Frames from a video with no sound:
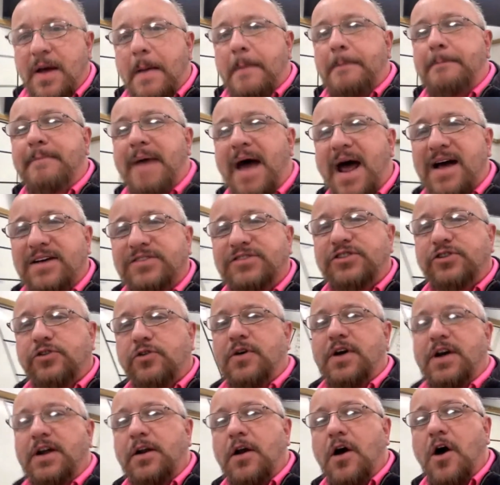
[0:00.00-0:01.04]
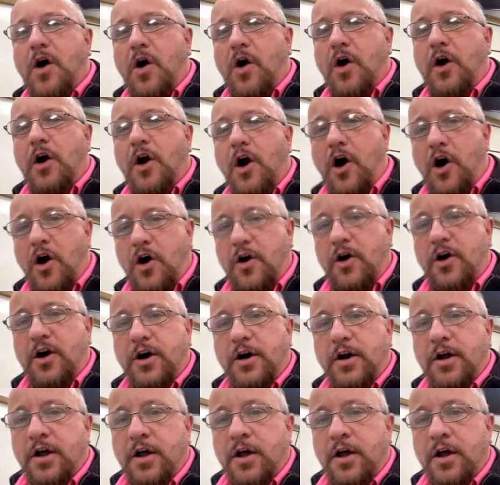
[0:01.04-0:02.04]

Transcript: mastering our art,